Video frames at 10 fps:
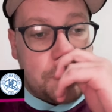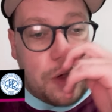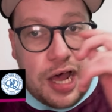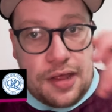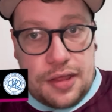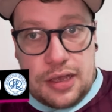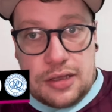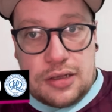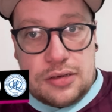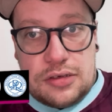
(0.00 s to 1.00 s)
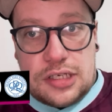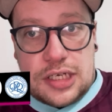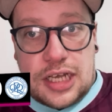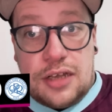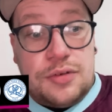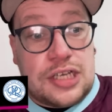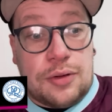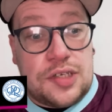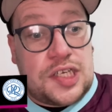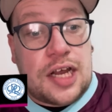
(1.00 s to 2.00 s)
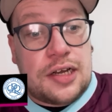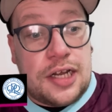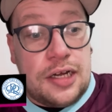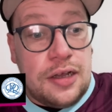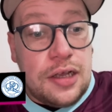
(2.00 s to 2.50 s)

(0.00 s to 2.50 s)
But I think today he was outstanding